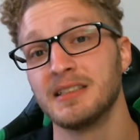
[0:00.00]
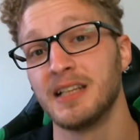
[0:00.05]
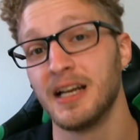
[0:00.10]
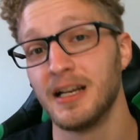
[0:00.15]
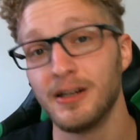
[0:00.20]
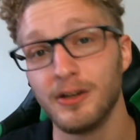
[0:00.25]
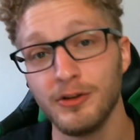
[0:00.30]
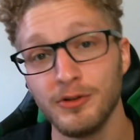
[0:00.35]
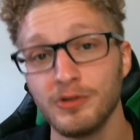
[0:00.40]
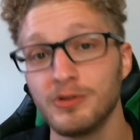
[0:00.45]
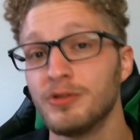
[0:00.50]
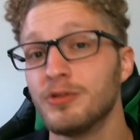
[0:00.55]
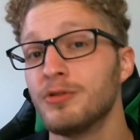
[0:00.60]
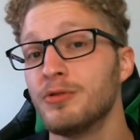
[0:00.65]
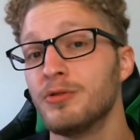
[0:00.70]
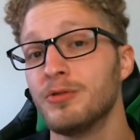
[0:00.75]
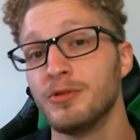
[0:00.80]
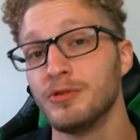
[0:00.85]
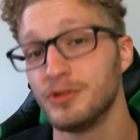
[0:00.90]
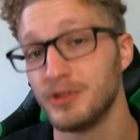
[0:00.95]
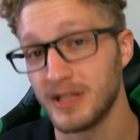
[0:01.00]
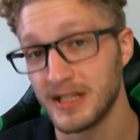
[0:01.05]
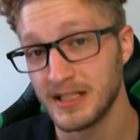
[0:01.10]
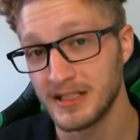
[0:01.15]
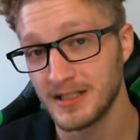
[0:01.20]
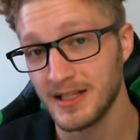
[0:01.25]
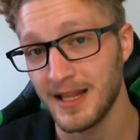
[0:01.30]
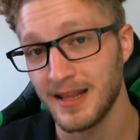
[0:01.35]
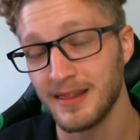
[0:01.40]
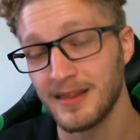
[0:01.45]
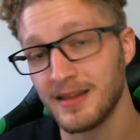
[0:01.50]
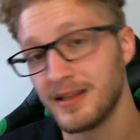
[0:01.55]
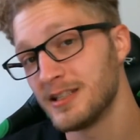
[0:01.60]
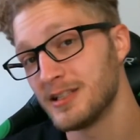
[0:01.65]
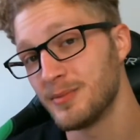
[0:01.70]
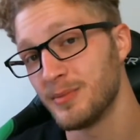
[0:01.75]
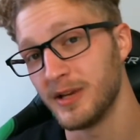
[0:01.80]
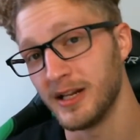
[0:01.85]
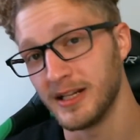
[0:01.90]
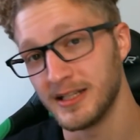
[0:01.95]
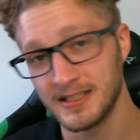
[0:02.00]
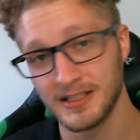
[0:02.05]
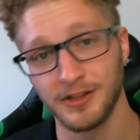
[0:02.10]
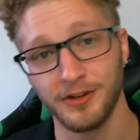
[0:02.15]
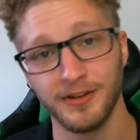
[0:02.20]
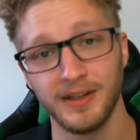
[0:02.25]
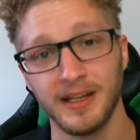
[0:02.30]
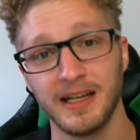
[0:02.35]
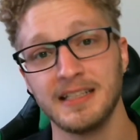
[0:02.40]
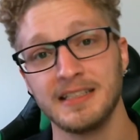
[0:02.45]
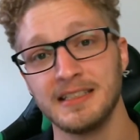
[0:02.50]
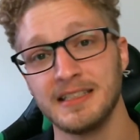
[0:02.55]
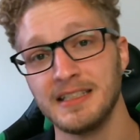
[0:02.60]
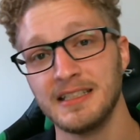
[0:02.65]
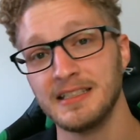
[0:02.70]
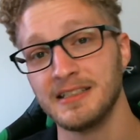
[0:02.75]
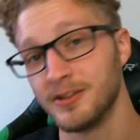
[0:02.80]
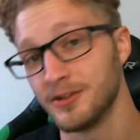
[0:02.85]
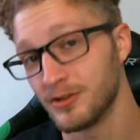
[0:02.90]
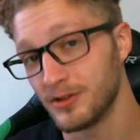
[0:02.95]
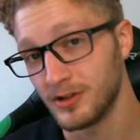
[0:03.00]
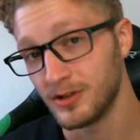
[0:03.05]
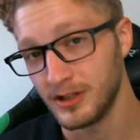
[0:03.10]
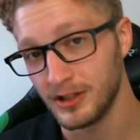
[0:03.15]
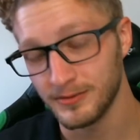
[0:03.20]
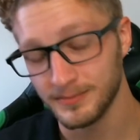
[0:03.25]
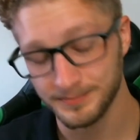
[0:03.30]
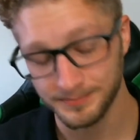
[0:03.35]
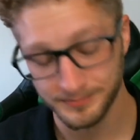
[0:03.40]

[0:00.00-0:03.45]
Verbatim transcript: I know you can Google translate things, but it's still not as easy or clear.